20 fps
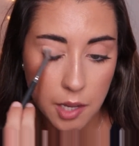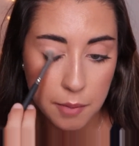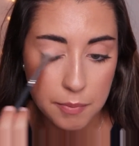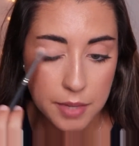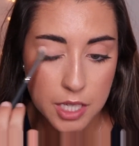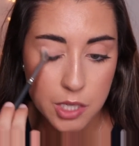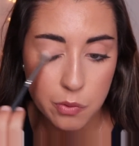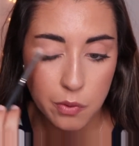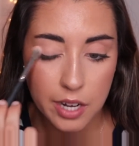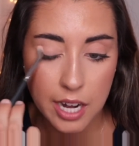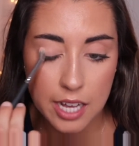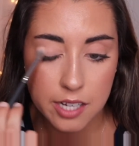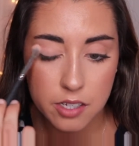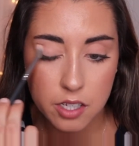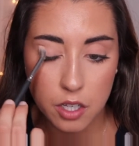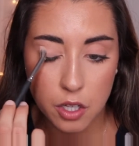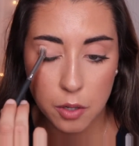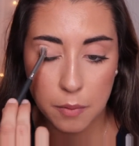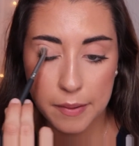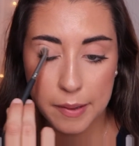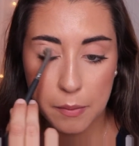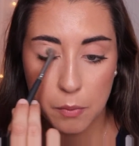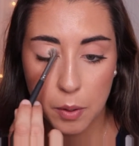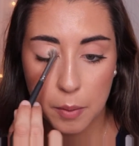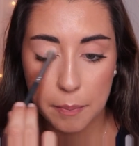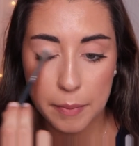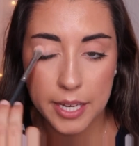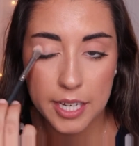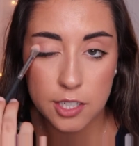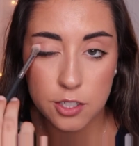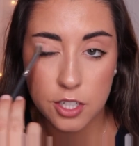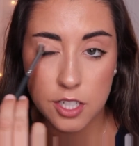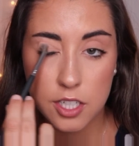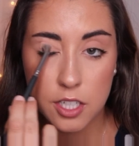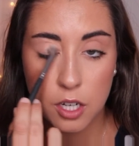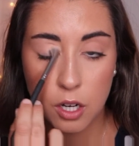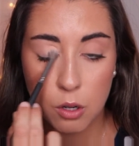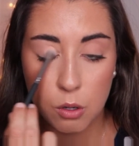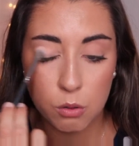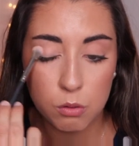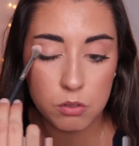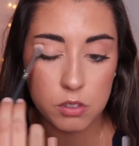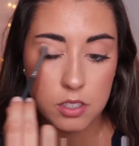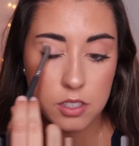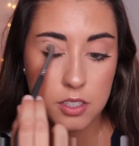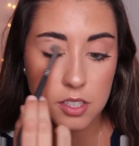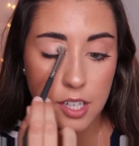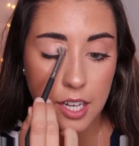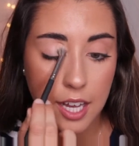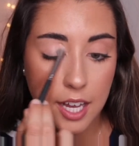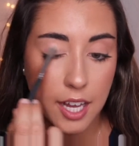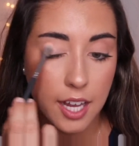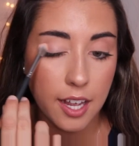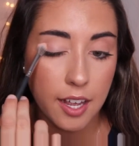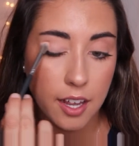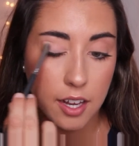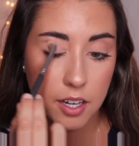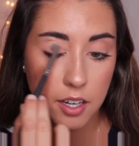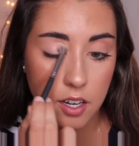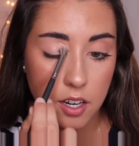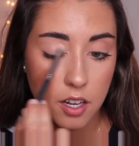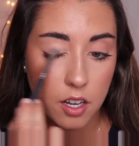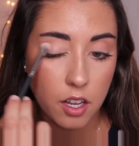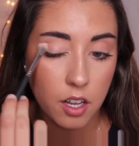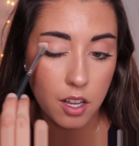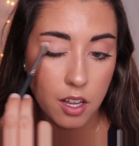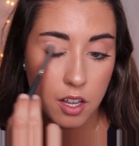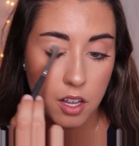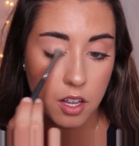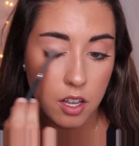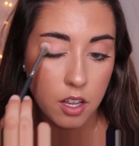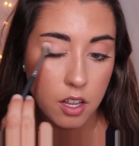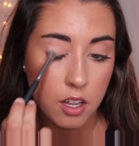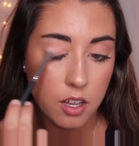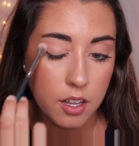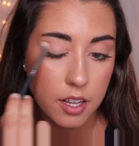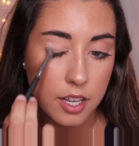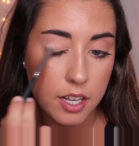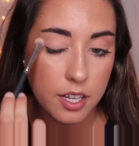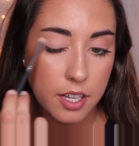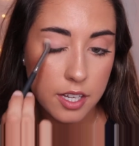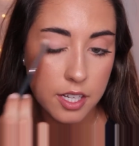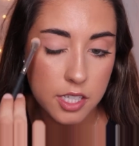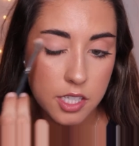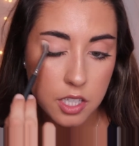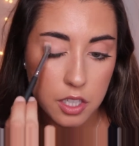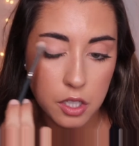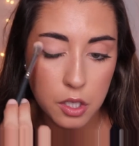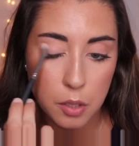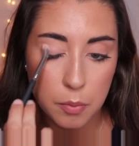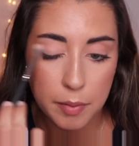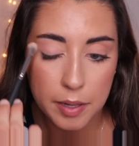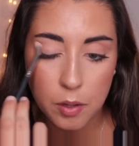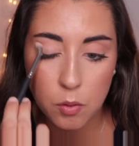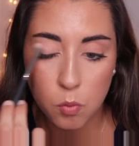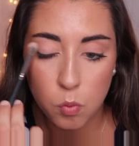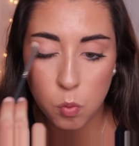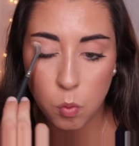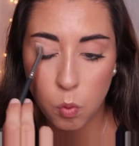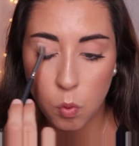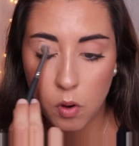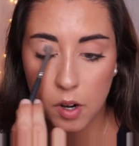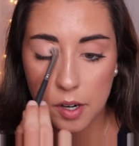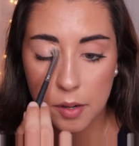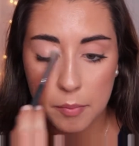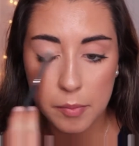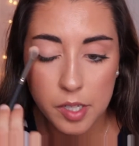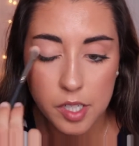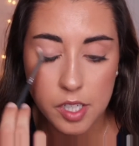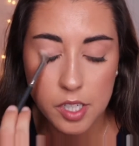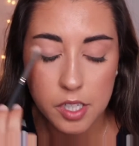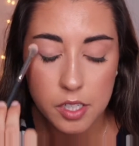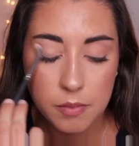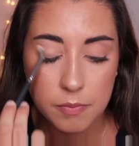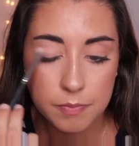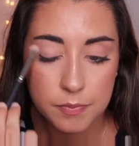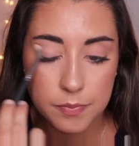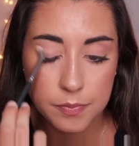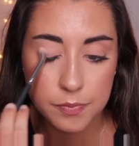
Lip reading: This one has a little bit more peachy tones, and it's a little bit warmer.